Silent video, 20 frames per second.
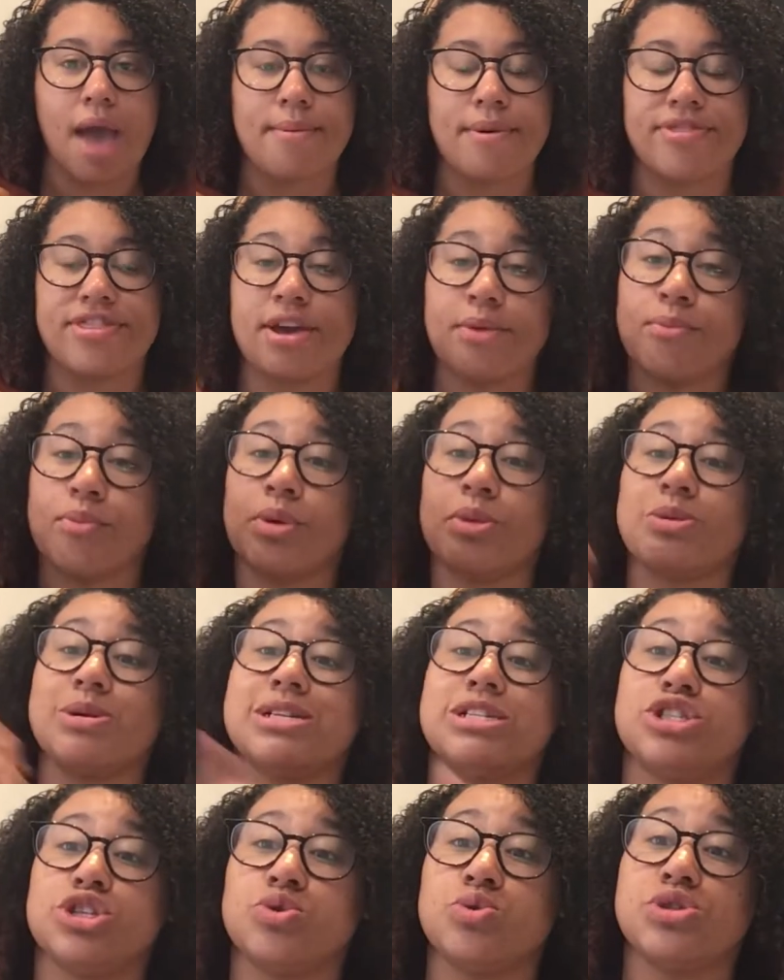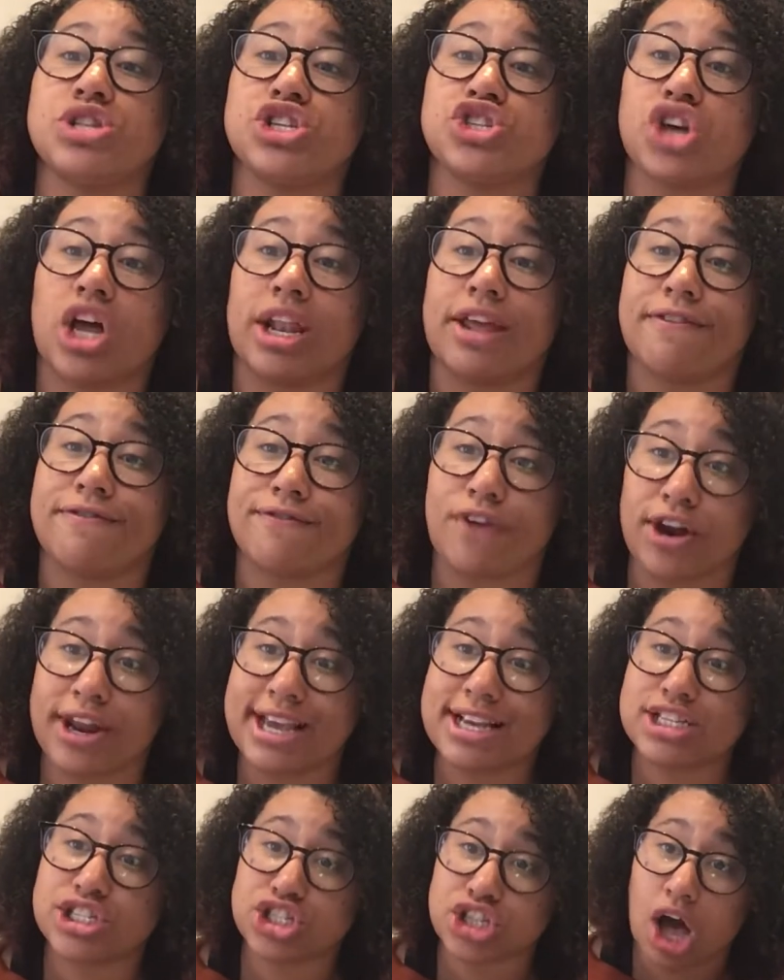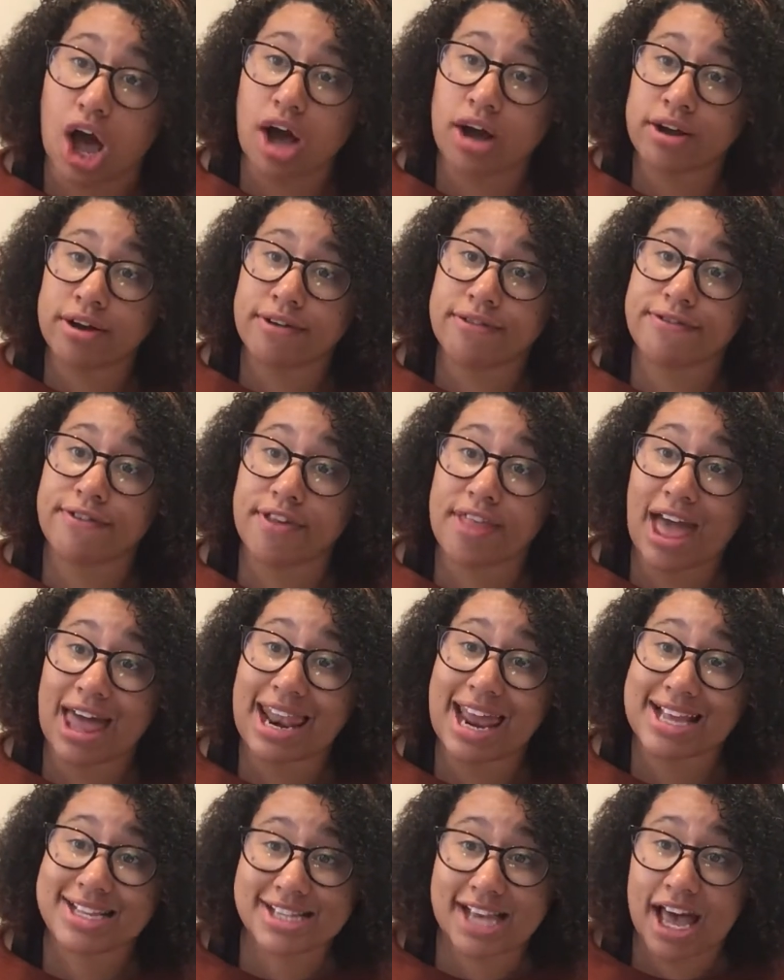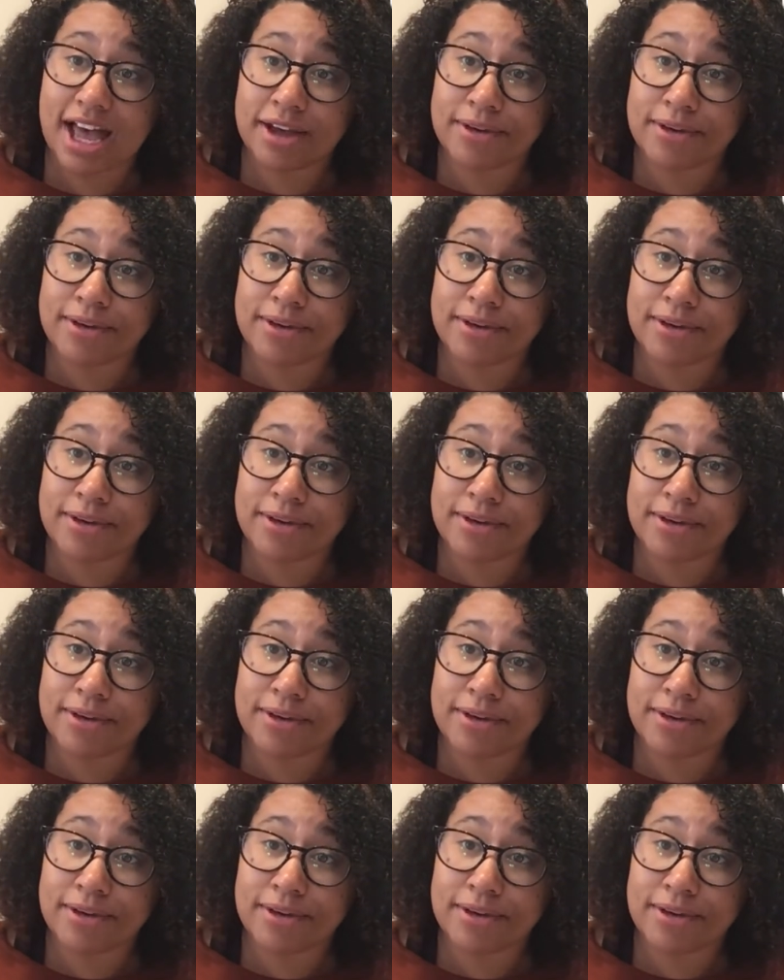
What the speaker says: Then we will do the jolly phonics song for that letter.